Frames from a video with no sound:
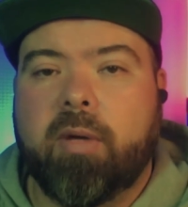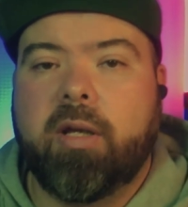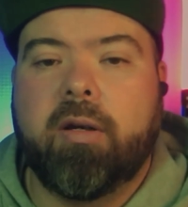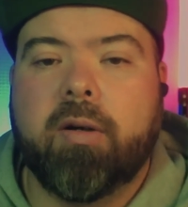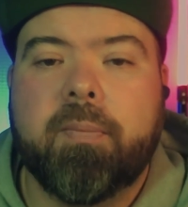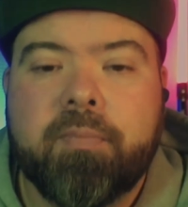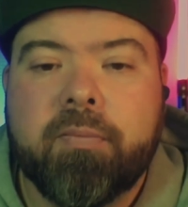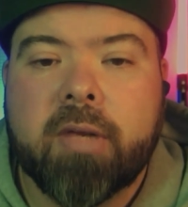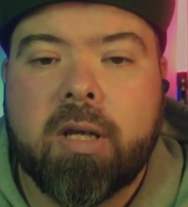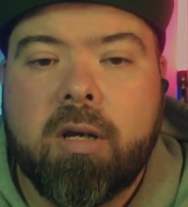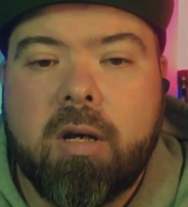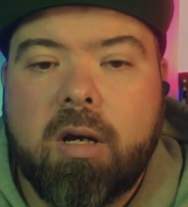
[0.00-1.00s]
There you go.
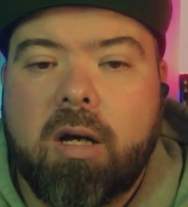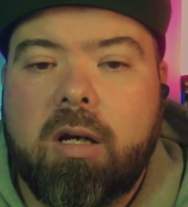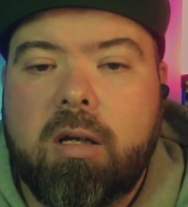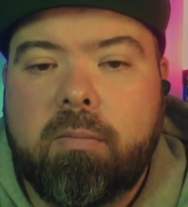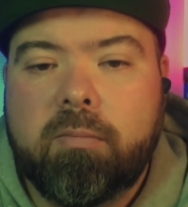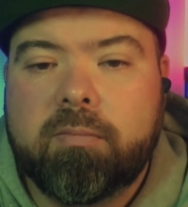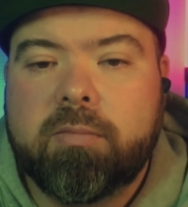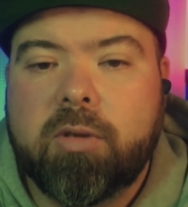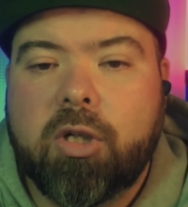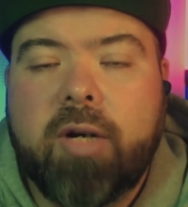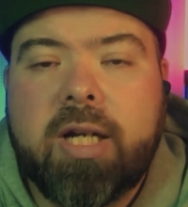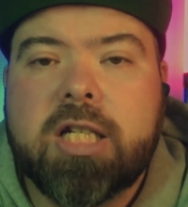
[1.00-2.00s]

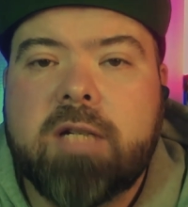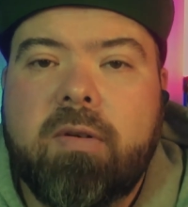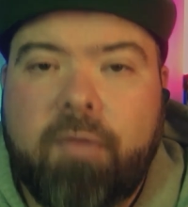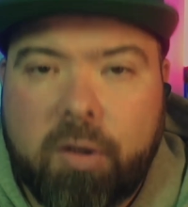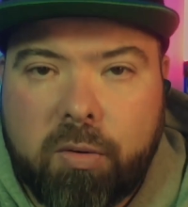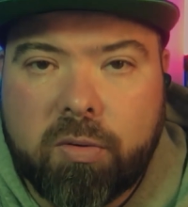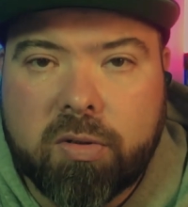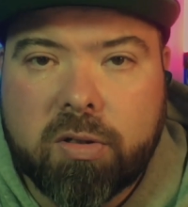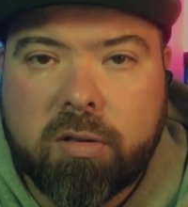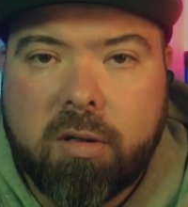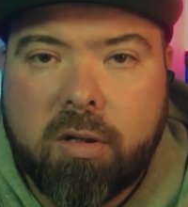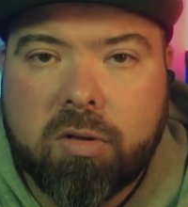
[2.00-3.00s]
Creation
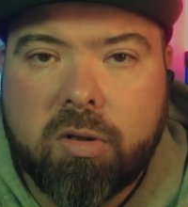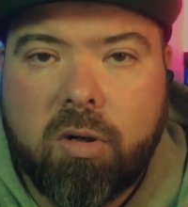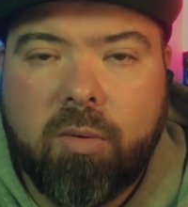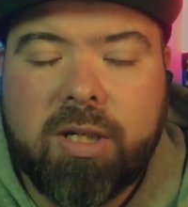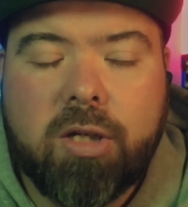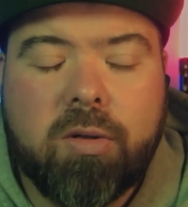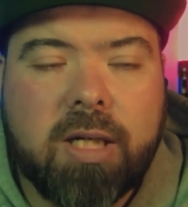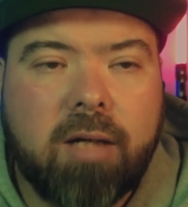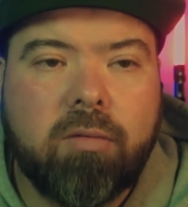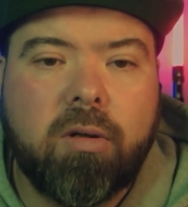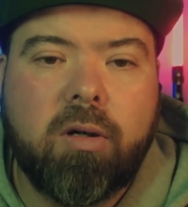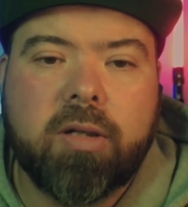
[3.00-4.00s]
reviews. So when you
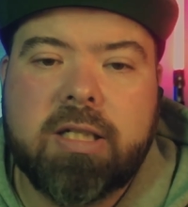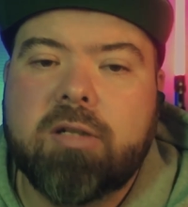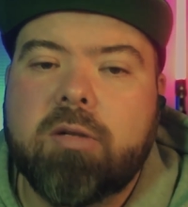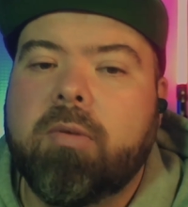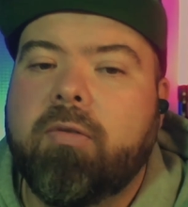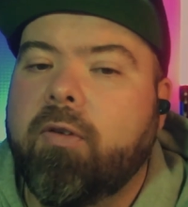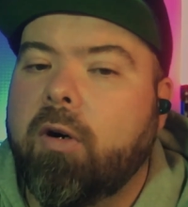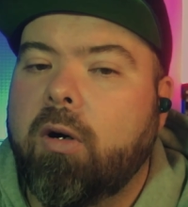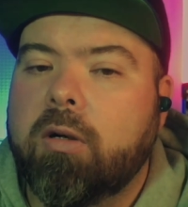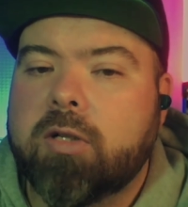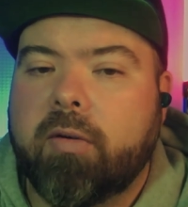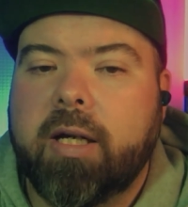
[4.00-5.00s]
download, this is number
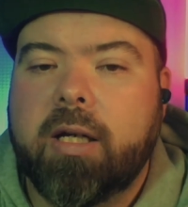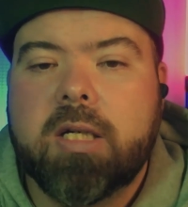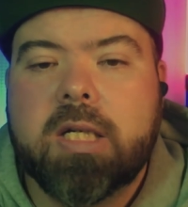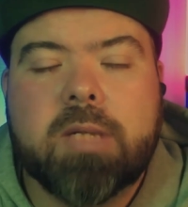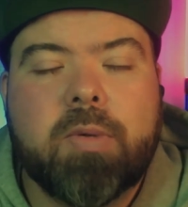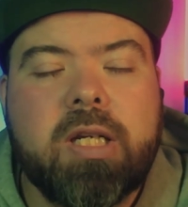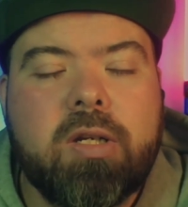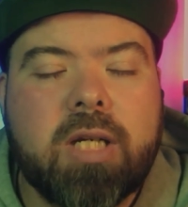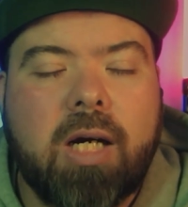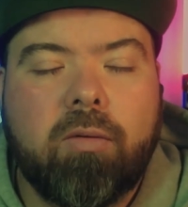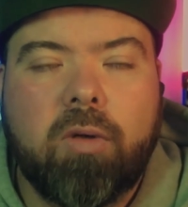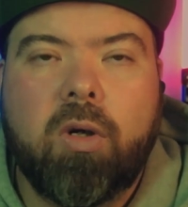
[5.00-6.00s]
4, sorry. When you
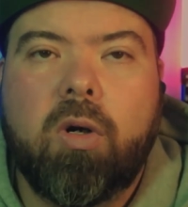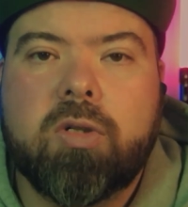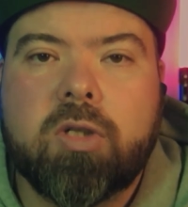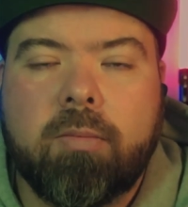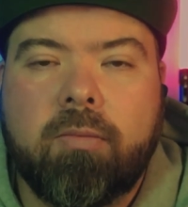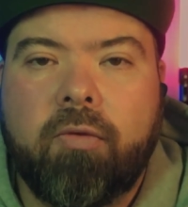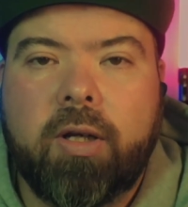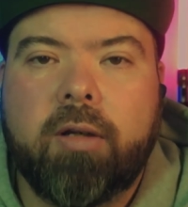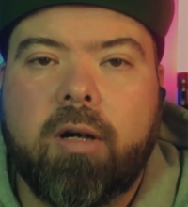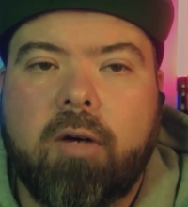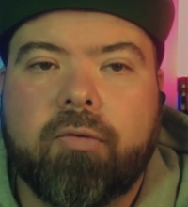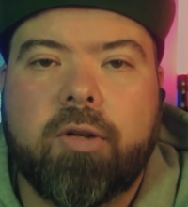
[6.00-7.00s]
download
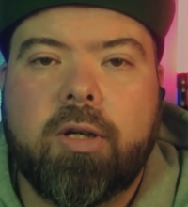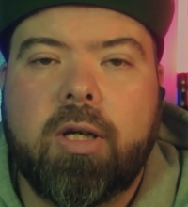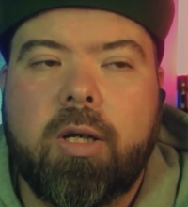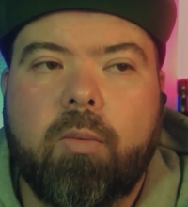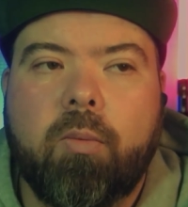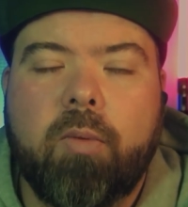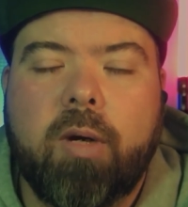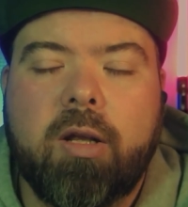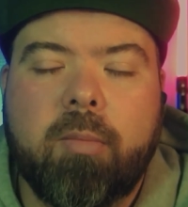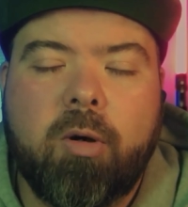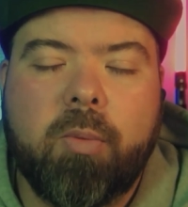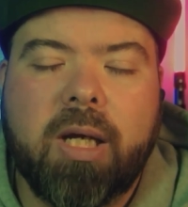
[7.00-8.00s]
something off at
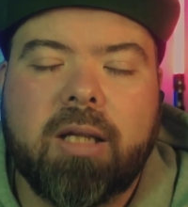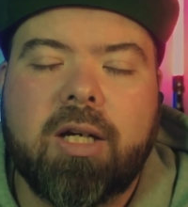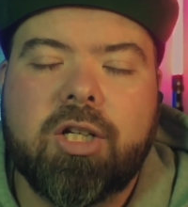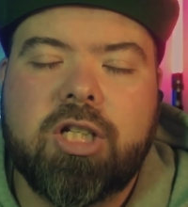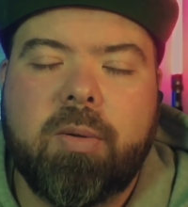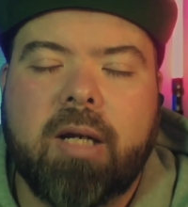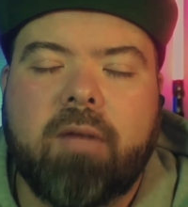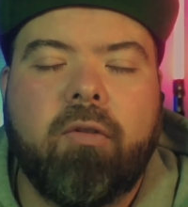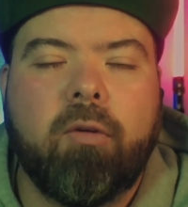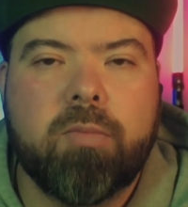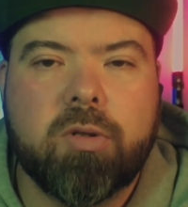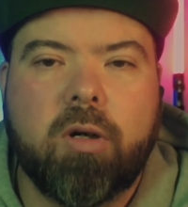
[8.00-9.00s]
the moment, last year we had
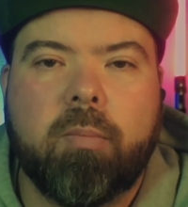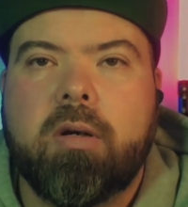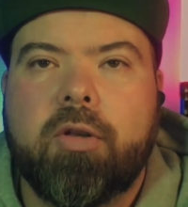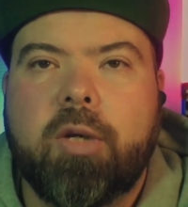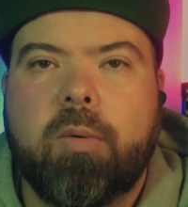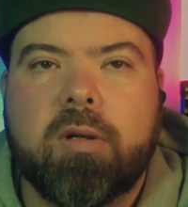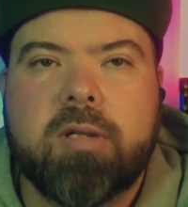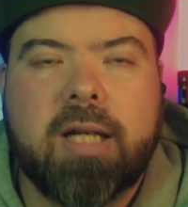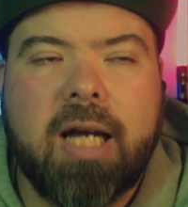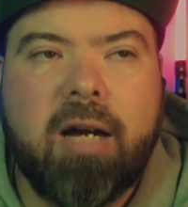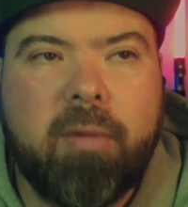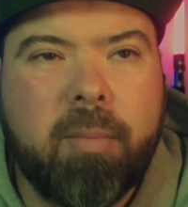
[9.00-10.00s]
Thumbs Up. I
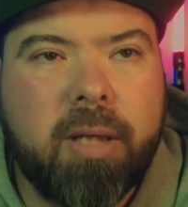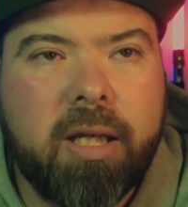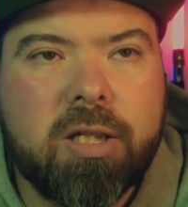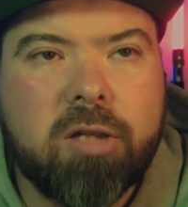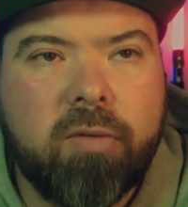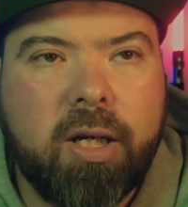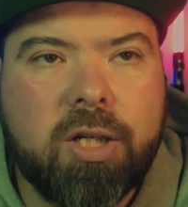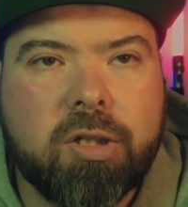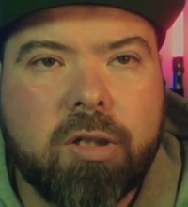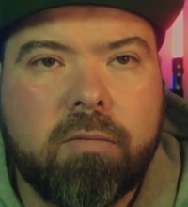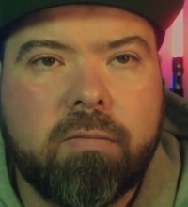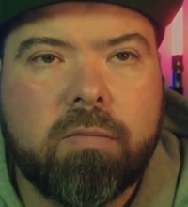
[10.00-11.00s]
can't remember the
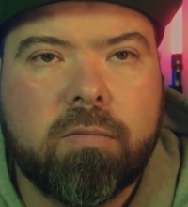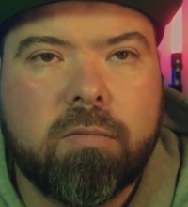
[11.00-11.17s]
iteration.